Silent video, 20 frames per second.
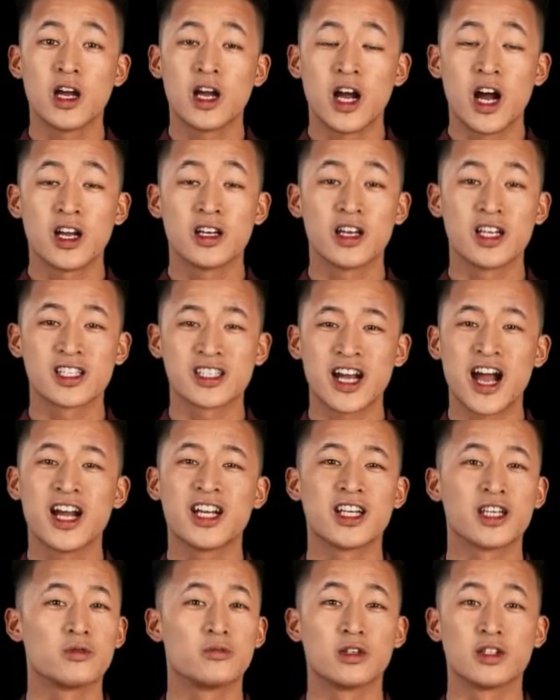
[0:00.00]
and then
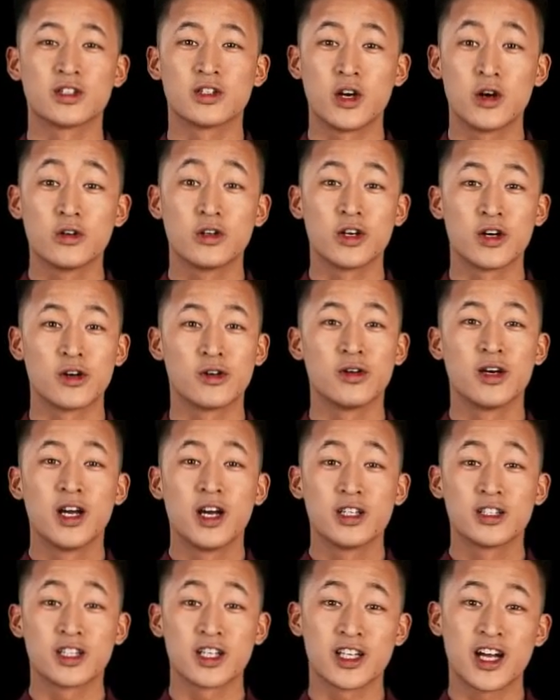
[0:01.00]
attack it with Goku
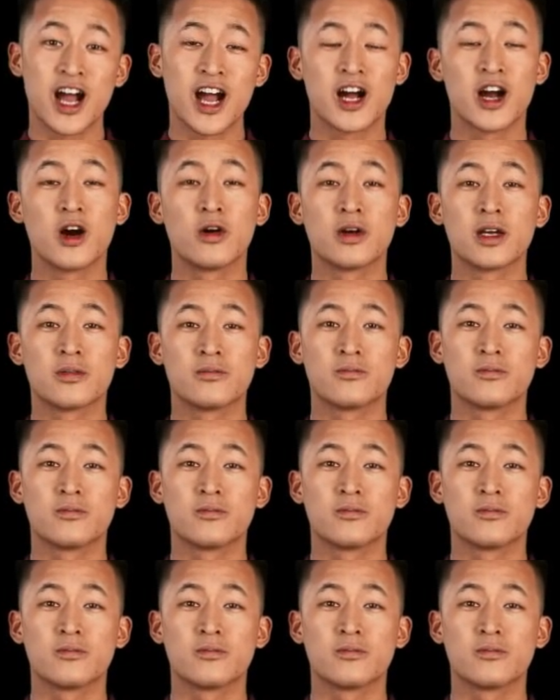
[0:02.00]
to KO it.